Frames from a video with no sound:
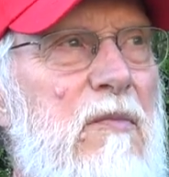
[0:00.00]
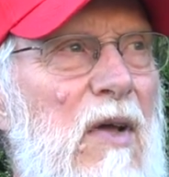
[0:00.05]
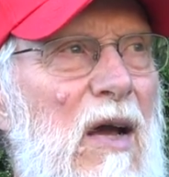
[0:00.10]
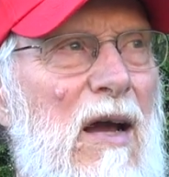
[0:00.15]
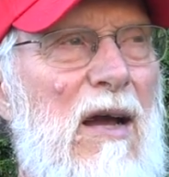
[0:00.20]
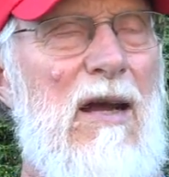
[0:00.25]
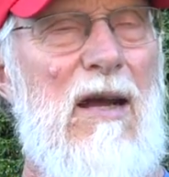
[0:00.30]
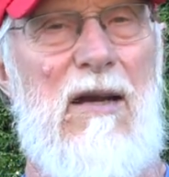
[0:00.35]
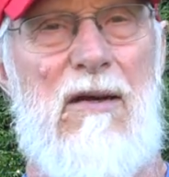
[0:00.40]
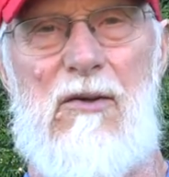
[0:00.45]

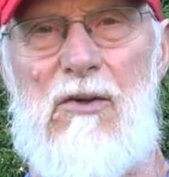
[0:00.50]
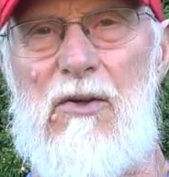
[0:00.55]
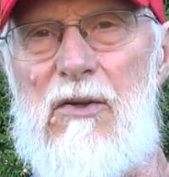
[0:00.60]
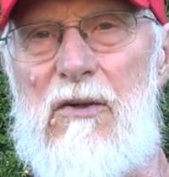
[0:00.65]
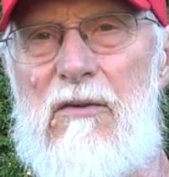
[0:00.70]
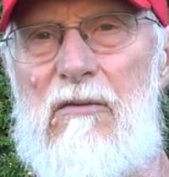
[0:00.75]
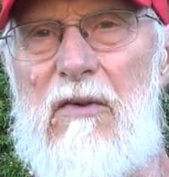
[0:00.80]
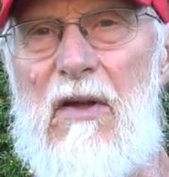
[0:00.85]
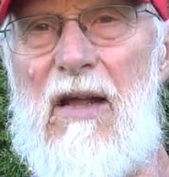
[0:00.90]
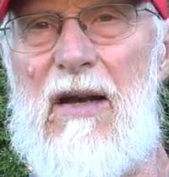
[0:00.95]
I took
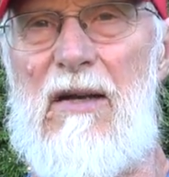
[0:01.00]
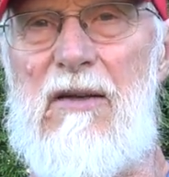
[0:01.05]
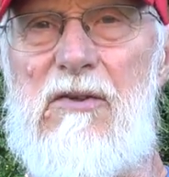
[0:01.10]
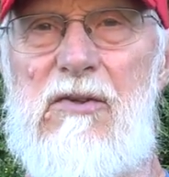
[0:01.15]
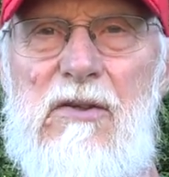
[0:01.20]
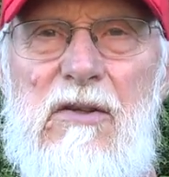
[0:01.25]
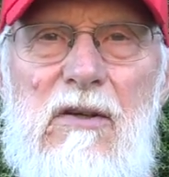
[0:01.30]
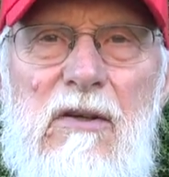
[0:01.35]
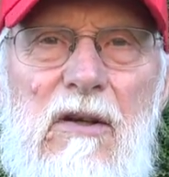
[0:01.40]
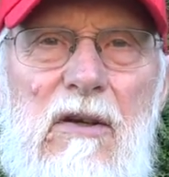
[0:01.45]
advantage
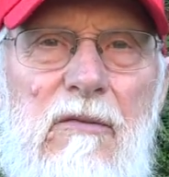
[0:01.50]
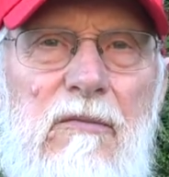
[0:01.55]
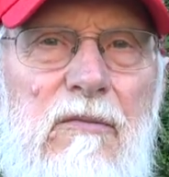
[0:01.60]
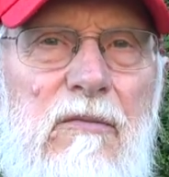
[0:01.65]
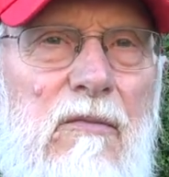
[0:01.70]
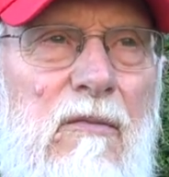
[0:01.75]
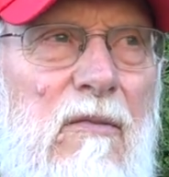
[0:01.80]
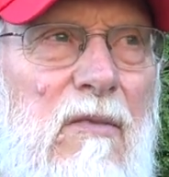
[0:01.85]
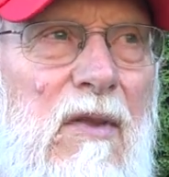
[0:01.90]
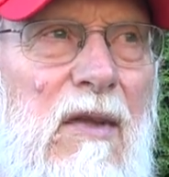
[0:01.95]
of the
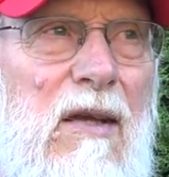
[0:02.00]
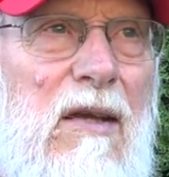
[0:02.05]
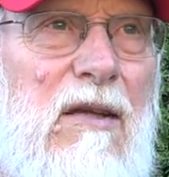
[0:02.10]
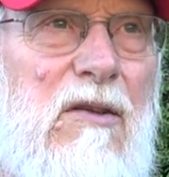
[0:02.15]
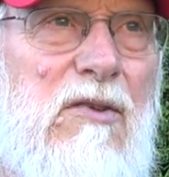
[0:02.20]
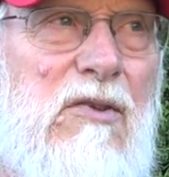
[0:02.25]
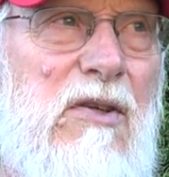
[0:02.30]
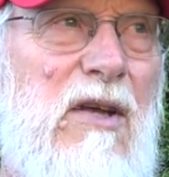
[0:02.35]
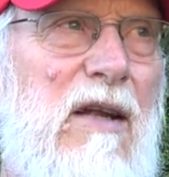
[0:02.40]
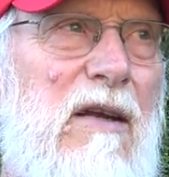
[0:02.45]

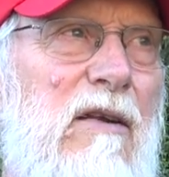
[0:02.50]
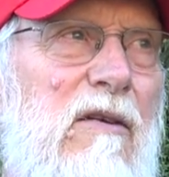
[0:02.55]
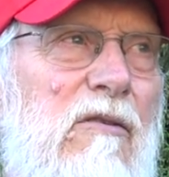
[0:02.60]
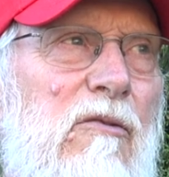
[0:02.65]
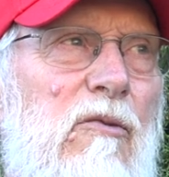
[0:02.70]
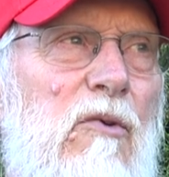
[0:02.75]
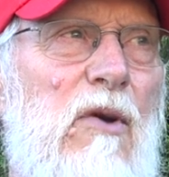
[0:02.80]
incentive